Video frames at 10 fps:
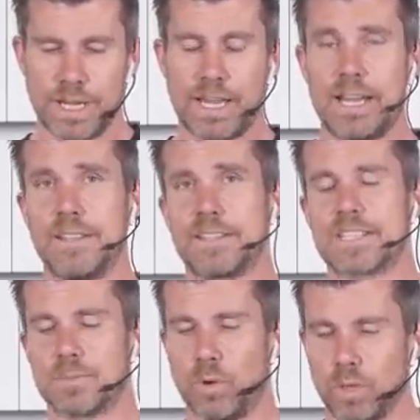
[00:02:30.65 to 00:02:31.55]
It's
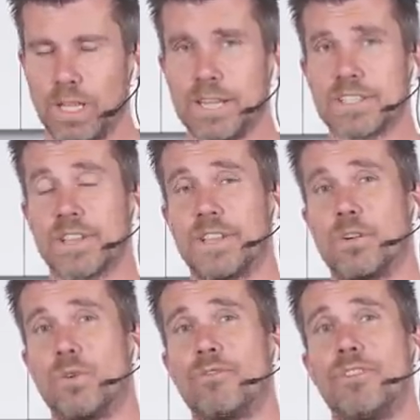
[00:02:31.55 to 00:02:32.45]
smaller so that it
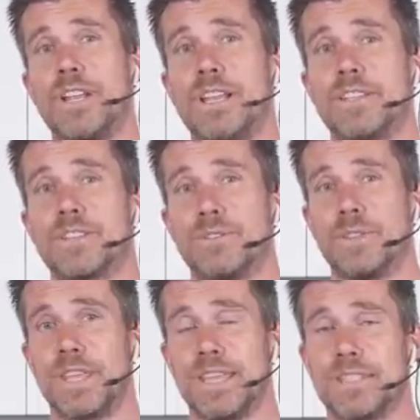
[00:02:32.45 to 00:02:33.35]
will fit into
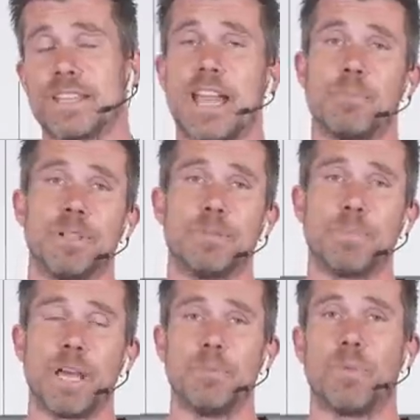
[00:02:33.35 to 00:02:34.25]
the tapered
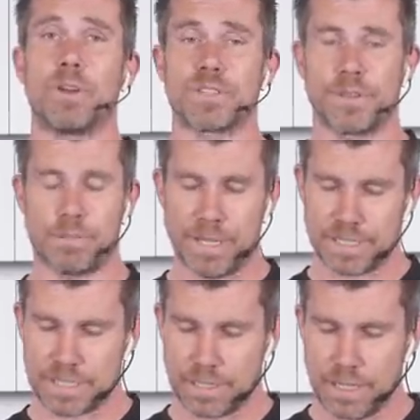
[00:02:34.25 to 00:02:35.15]
pin boss on the
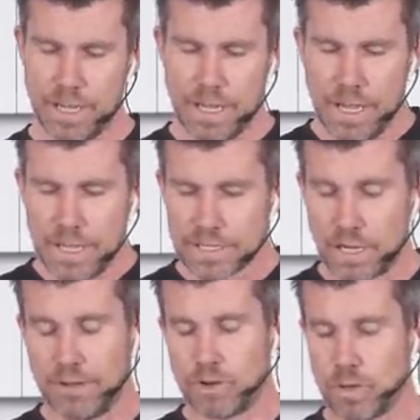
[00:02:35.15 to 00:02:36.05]
piston. So
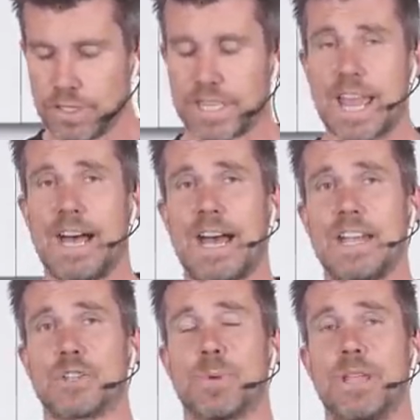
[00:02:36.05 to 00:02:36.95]
of course our
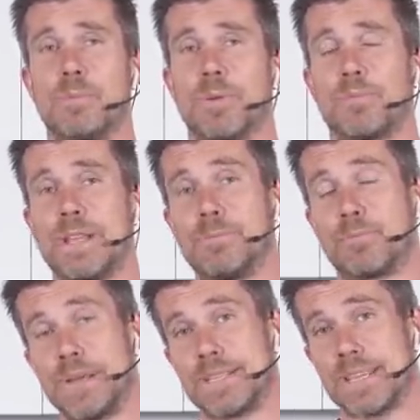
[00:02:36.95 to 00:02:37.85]
H-beam
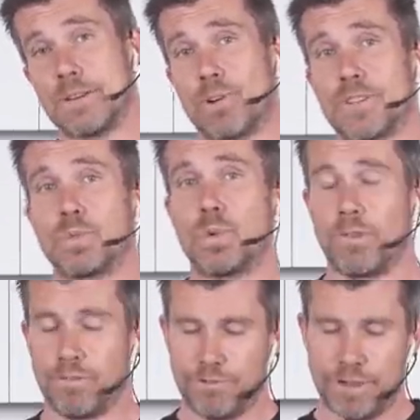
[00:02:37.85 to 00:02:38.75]
BC rods
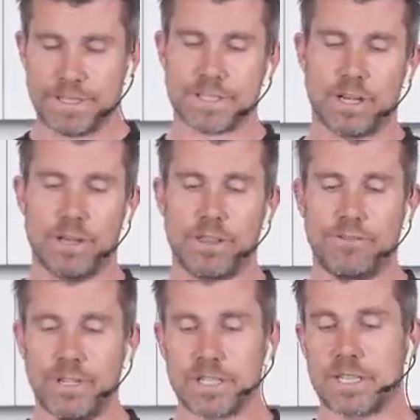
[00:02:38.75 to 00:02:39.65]
wouldn't fit, so the
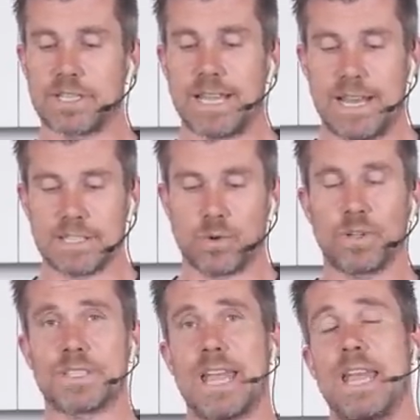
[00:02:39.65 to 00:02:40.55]
first task
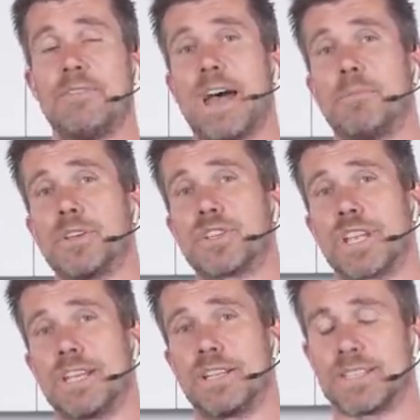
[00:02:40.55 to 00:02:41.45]
was to have our
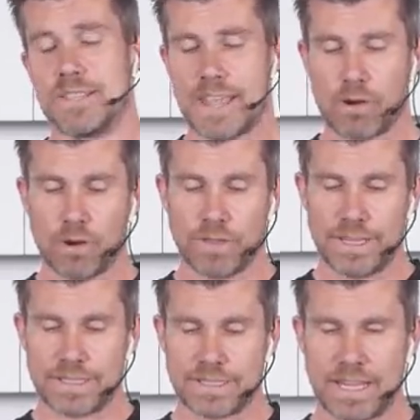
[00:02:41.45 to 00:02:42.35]
machinist narrow
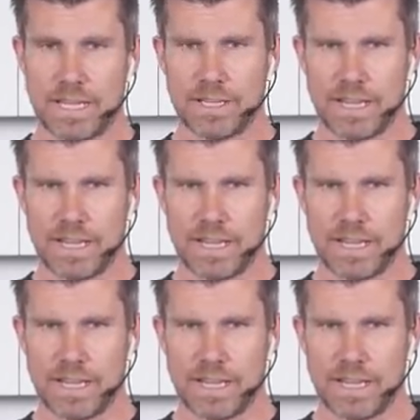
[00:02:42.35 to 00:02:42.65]
these down.